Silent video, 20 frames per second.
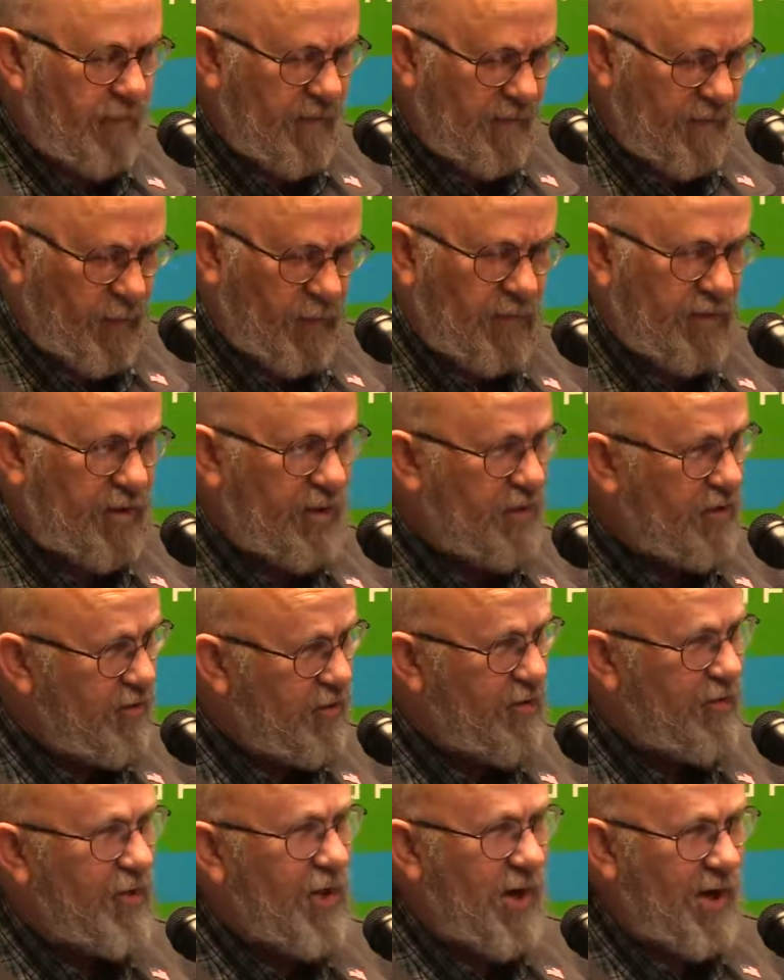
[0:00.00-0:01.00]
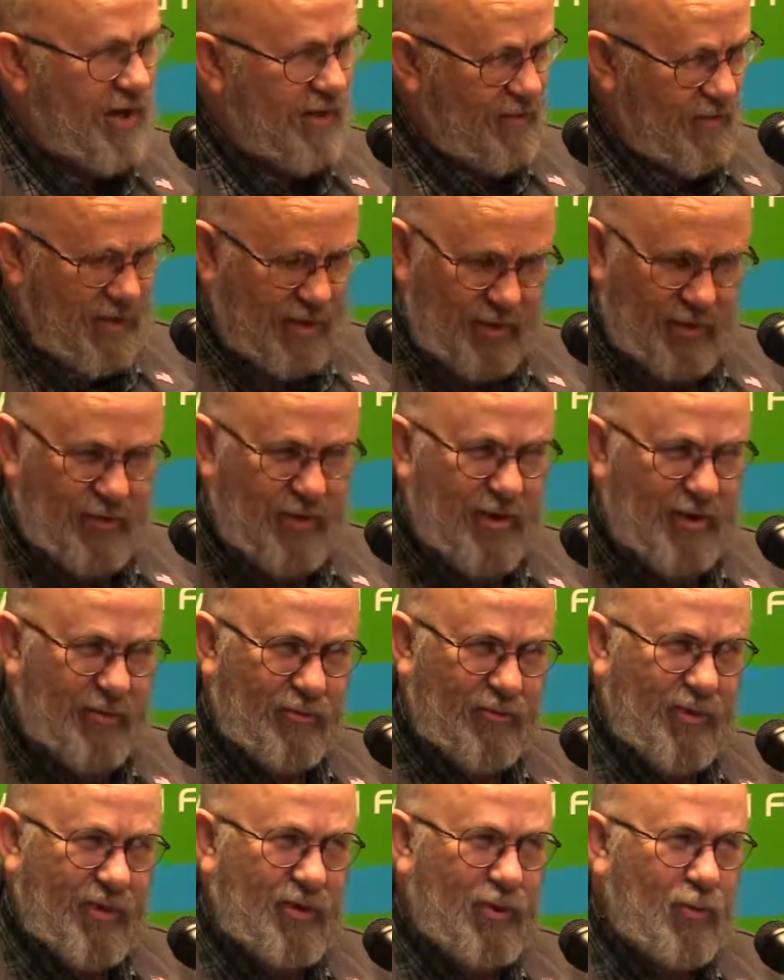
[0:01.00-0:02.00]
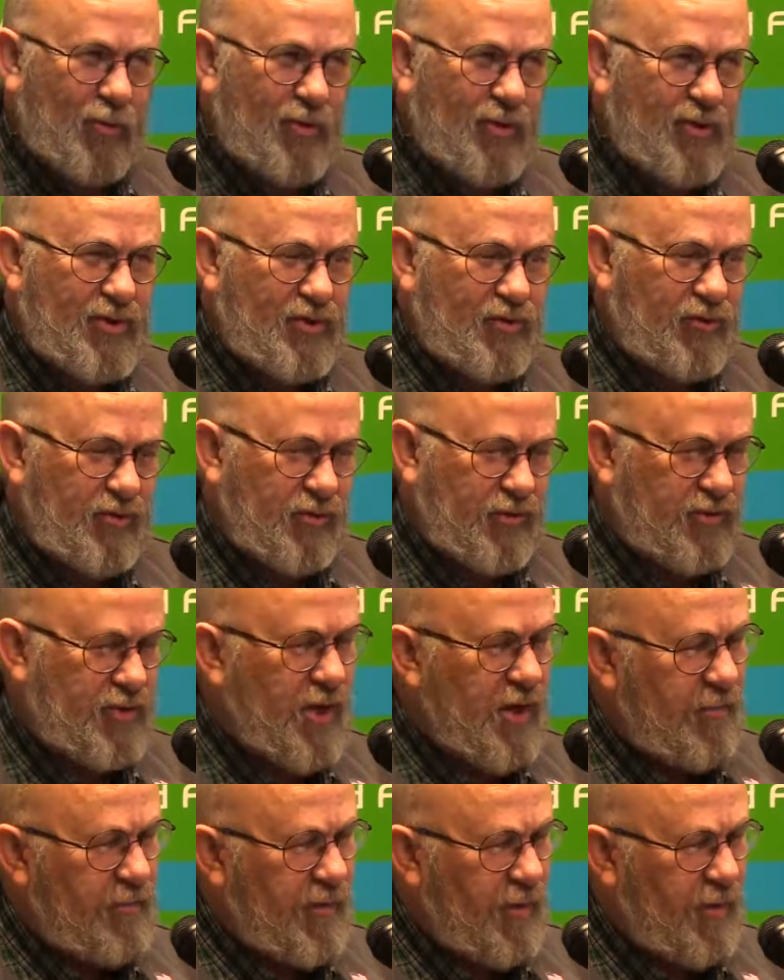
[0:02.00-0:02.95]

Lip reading: Before the end of the day, they knew how to run cordless drills.